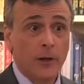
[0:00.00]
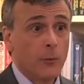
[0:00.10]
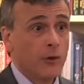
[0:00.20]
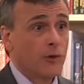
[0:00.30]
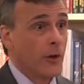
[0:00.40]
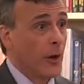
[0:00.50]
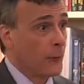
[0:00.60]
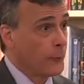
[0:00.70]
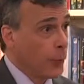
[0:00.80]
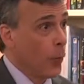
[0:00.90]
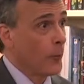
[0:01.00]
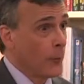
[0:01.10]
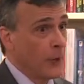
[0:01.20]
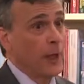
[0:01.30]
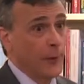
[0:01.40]
which is a
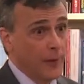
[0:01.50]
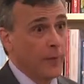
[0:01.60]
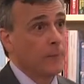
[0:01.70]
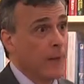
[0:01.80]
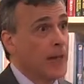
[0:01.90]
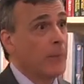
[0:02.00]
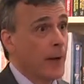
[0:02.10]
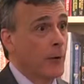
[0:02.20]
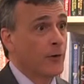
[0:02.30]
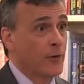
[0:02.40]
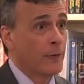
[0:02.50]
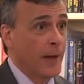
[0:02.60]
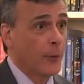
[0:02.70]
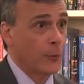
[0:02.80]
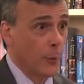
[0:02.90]
formal hearing that many parents have
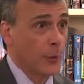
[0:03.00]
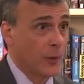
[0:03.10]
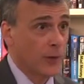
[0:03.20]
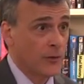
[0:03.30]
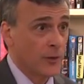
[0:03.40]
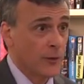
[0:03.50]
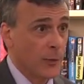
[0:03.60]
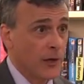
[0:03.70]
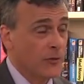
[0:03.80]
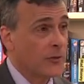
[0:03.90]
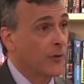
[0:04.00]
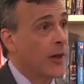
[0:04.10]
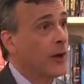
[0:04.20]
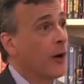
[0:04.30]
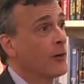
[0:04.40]
been through in situations
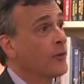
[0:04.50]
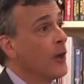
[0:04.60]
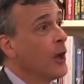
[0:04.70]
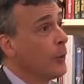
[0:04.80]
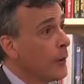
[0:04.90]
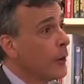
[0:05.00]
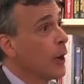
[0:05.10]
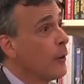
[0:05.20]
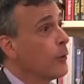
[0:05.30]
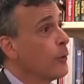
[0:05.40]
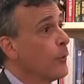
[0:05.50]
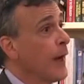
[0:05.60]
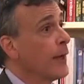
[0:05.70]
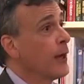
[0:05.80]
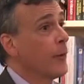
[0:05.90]
like ours. We were going through
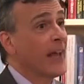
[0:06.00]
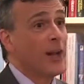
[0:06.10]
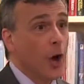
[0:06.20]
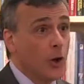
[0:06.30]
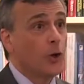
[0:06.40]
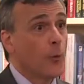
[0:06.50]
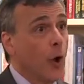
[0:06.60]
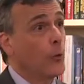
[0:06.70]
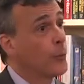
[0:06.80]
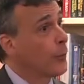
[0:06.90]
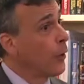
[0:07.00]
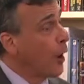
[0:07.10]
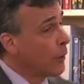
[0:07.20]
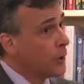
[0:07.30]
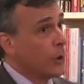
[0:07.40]
that hearing, and under oath, we're
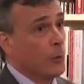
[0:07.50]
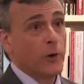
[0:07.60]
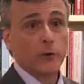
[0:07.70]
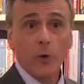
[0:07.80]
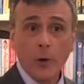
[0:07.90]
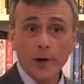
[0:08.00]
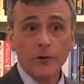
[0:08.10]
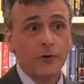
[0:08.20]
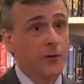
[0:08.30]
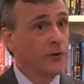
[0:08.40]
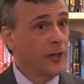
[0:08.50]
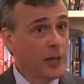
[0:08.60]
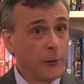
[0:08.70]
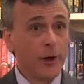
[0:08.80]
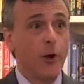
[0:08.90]
all with lawyers, there's a
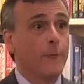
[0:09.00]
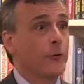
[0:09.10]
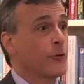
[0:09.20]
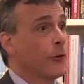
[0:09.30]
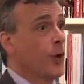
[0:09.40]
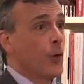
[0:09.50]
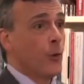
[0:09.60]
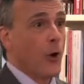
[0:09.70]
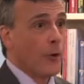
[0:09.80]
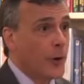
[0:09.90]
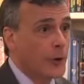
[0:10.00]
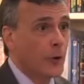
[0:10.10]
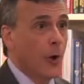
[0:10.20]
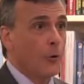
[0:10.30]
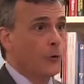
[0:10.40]
hearing officer, we're all
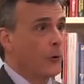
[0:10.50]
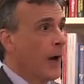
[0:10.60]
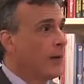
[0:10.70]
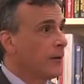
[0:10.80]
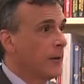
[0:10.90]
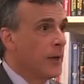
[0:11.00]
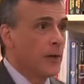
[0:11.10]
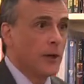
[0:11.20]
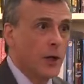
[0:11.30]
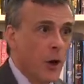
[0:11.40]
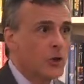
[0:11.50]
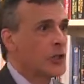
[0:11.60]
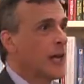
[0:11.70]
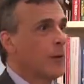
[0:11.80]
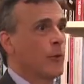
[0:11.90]
under oath trying to
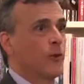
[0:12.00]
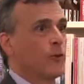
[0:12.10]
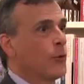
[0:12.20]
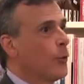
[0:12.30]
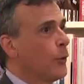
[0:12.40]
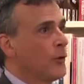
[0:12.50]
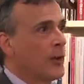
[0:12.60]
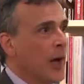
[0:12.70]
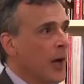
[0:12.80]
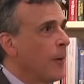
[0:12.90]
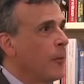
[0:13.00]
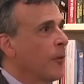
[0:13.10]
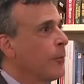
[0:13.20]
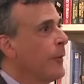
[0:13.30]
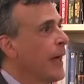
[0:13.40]
negotiate with the schools and up
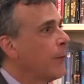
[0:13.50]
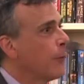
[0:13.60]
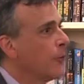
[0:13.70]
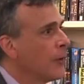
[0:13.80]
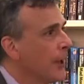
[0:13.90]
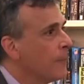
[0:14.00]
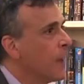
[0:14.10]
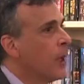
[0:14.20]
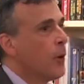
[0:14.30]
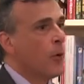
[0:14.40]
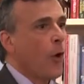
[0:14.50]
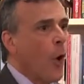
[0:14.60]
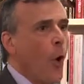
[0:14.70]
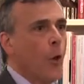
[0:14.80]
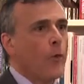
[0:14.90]
with a plan for Tim. With
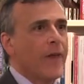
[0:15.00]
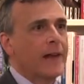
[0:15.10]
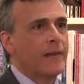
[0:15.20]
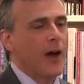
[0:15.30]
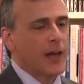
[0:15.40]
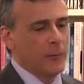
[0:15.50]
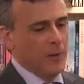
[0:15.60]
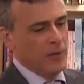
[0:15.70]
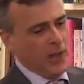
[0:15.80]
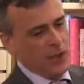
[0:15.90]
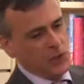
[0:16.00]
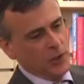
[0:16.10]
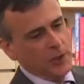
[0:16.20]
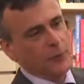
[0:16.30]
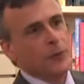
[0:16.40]
all of that
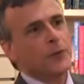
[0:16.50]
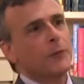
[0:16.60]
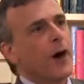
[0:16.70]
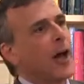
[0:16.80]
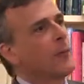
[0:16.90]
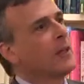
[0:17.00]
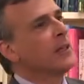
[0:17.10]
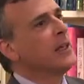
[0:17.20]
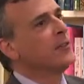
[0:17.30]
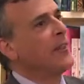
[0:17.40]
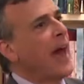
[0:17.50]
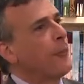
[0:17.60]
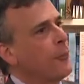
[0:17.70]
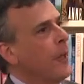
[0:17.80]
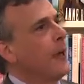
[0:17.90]
documentation that filled the volume at least
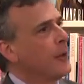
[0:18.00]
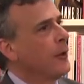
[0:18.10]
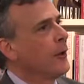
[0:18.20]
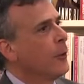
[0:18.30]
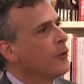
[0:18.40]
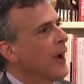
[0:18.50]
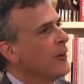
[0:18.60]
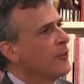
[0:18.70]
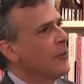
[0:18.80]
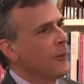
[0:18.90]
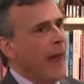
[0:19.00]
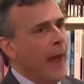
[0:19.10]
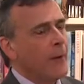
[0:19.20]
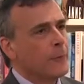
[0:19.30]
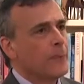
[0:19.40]
that thick, which I still
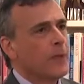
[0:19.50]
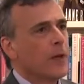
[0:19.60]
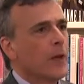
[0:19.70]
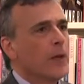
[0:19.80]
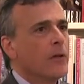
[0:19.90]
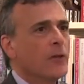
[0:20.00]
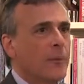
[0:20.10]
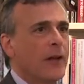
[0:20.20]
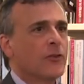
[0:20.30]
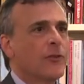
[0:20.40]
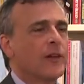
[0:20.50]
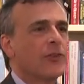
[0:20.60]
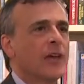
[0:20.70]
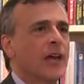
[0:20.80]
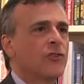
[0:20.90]
have, the special
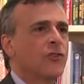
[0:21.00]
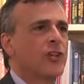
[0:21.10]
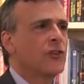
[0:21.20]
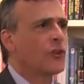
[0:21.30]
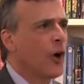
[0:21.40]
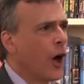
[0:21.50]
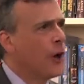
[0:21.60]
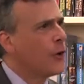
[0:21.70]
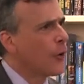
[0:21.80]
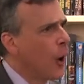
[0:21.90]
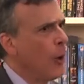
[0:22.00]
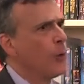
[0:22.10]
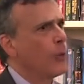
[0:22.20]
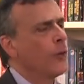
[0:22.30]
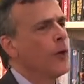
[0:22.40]
education teacher under
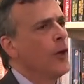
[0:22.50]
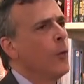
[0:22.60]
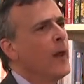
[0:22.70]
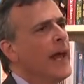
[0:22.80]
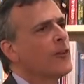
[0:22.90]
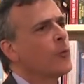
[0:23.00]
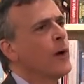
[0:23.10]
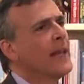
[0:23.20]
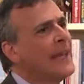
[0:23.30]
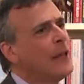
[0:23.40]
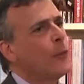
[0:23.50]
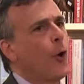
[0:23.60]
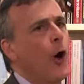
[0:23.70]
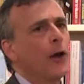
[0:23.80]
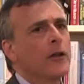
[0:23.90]
oath, when asked what he
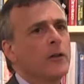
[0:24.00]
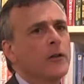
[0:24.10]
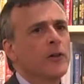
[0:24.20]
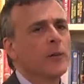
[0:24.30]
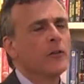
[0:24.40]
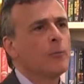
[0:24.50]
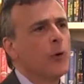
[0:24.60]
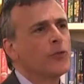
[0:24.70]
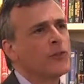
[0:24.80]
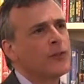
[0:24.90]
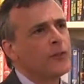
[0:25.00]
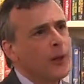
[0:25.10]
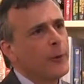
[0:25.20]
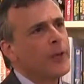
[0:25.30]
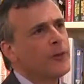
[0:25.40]
thought Tim's most
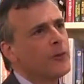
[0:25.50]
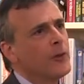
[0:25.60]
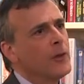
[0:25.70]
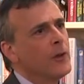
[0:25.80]
serious